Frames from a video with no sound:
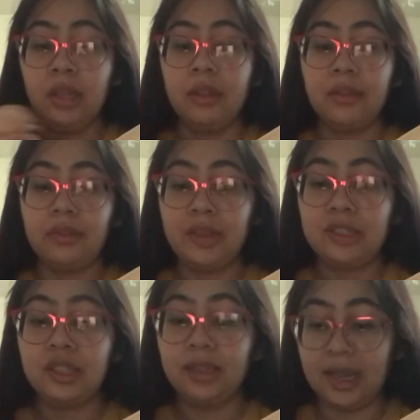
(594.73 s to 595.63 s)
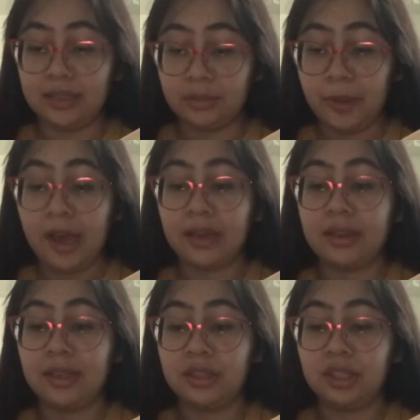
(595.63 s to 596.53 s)
The fish lashed back.
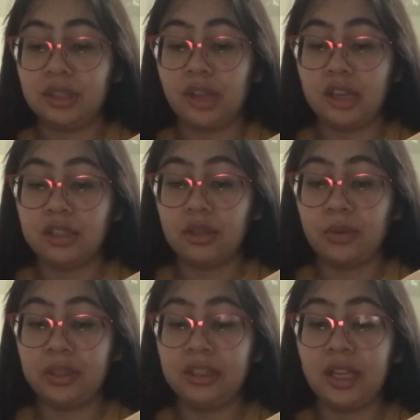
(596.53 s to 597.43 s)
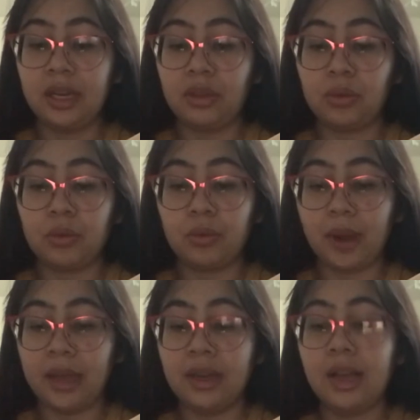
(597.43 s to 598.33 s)
Then she dodged to one side and threw a
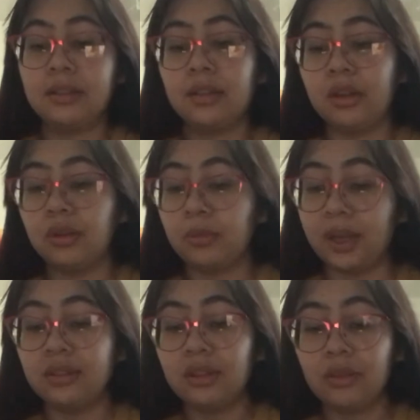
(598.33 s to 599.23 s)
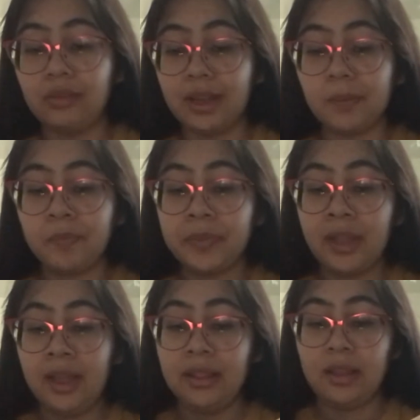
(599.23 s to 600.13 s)
right and another right to the fin.
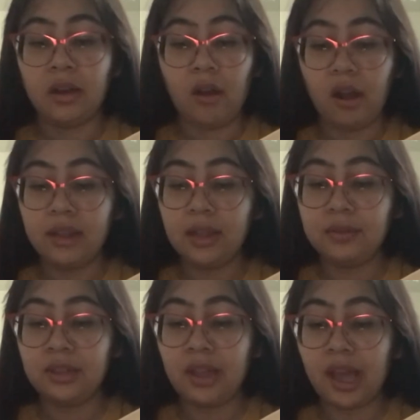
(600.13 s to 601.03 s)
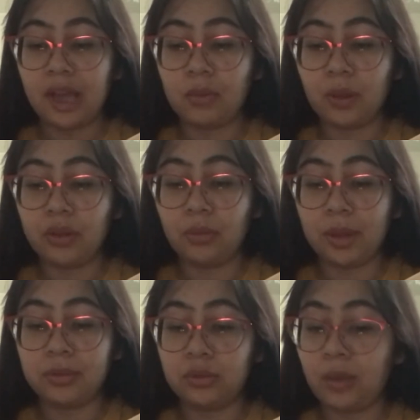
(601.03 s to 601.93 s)
Then a hard left to the head while the
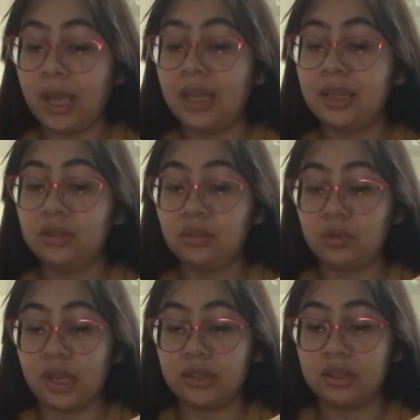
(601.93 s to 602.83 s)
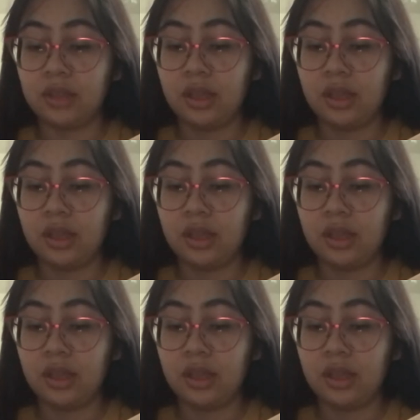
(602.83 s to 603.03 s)
web swayed and stretched.